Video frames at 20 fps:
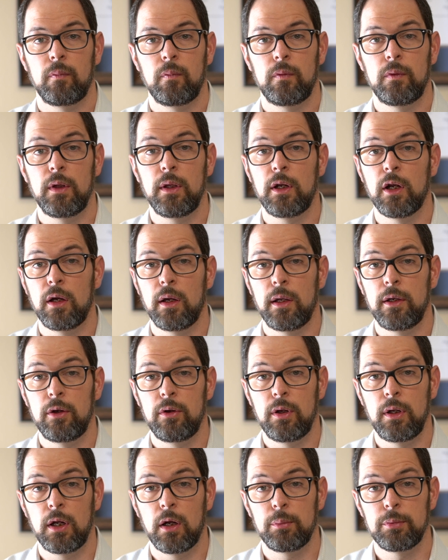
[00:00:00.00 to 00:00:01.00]
need, and you
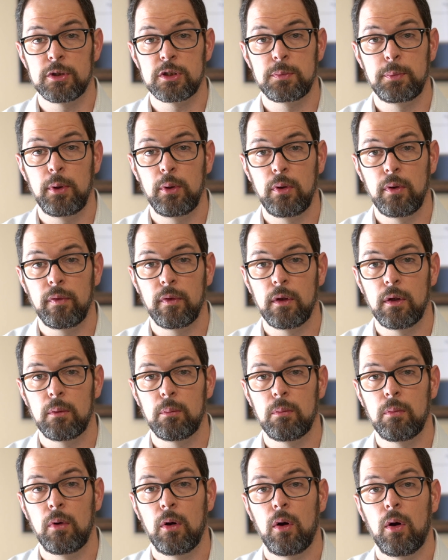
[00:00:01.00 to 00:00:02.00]
need help disputing
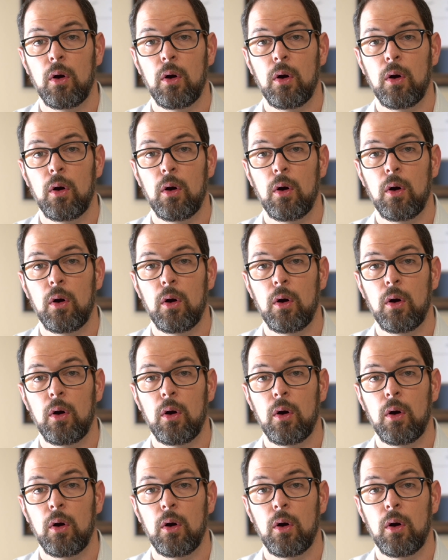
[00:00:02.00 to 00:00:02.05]
them